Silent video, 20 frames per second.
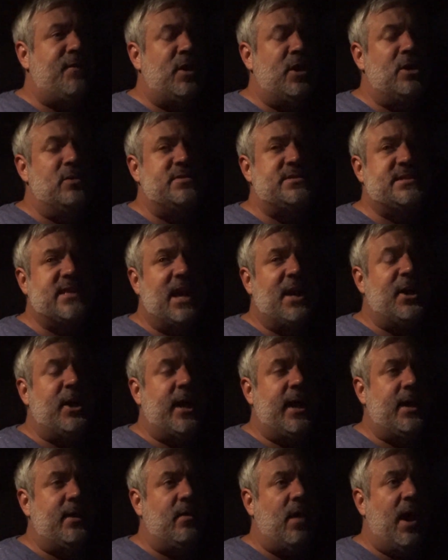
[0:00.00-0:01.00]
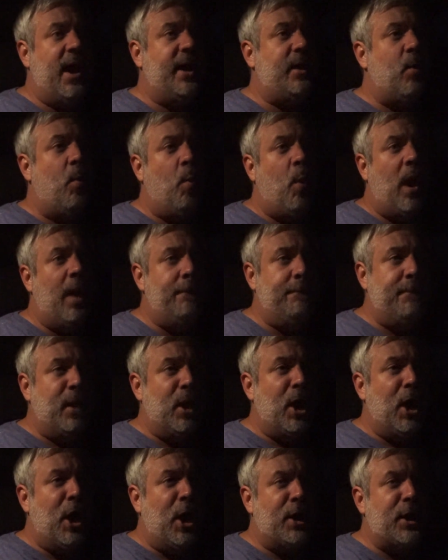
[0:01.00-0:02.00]
you know, studying like one
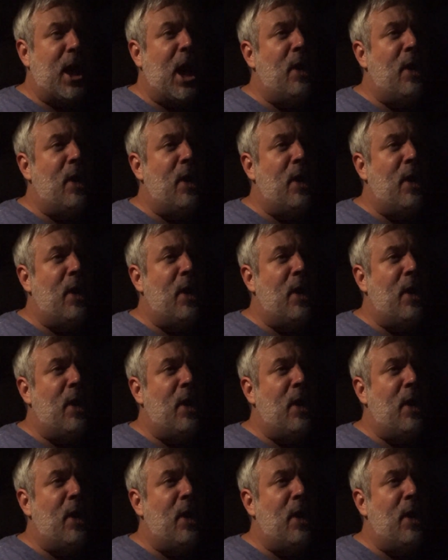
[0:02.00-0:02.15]
book.